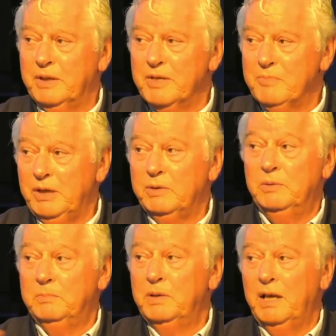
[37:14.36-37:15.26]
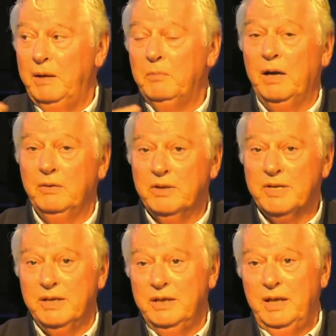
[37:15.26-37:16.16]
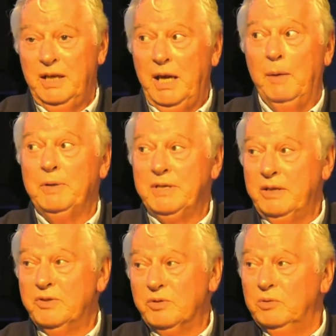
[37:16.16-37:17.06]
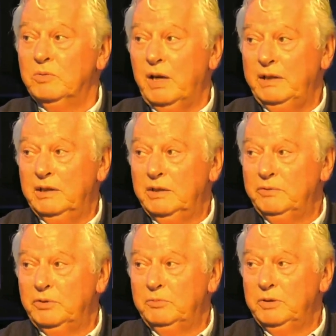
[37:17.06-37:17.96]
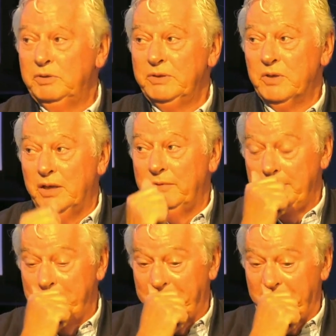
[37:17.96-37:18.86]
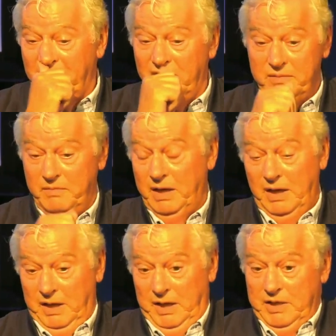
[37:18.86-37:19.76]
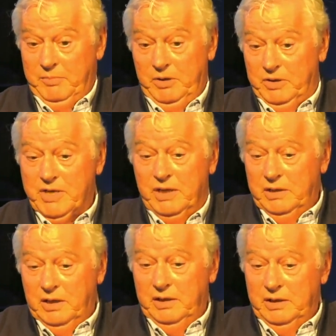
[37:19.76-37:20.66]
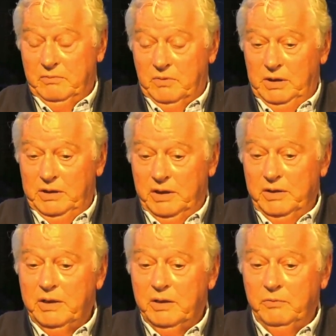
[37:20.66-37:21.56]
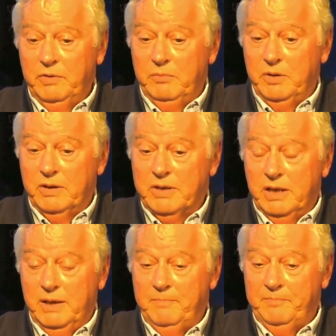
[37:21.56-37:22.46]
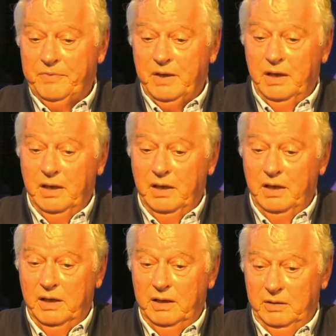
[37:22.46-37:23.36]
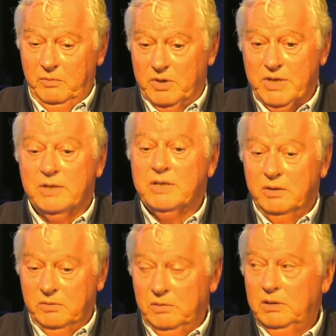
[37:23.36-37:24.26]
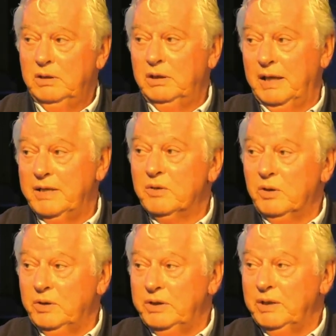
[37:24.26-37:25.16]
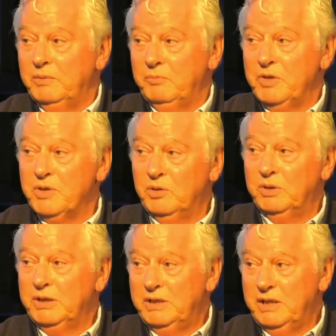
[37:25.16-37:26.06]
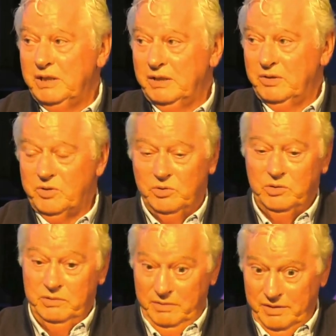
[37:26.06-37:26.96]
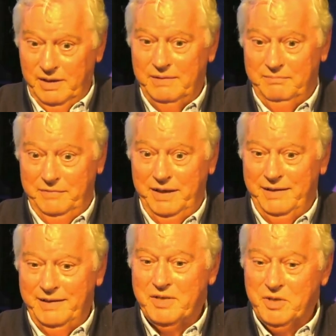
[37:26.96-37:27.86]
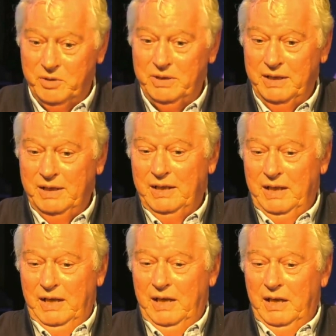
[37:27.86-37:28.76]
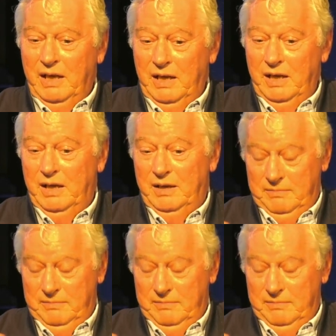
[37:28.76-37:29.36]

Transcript: because Michael came round as a, a potential Reynard Formula One driver. And to be honest, I, I didn't really know anything of him at the time. Uh, and it wasn't till later on, you know, when we saw what he did in the Jordan and like, yeah, that's good. Yeah. Uh,